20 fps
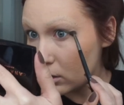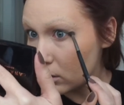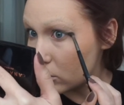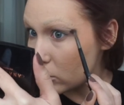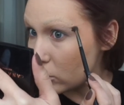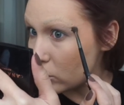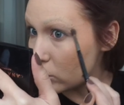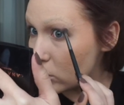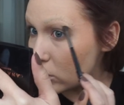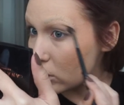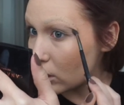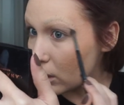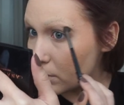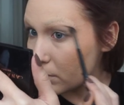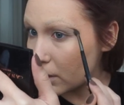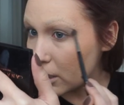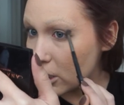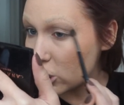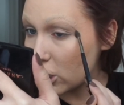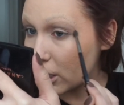to start
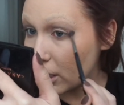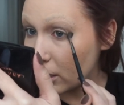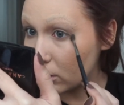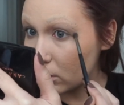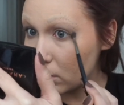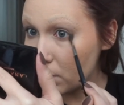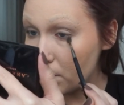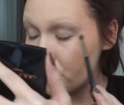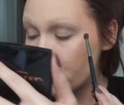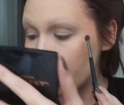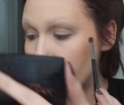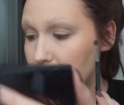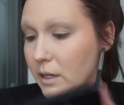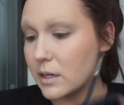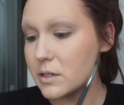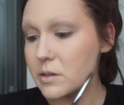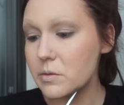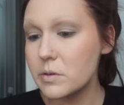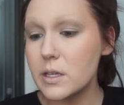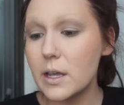my channel
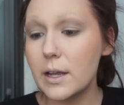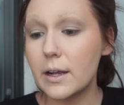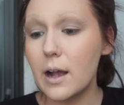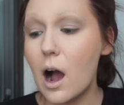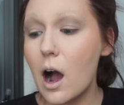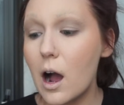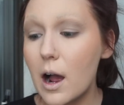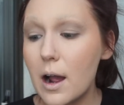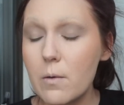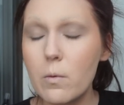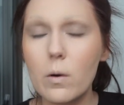because I was like, oh, I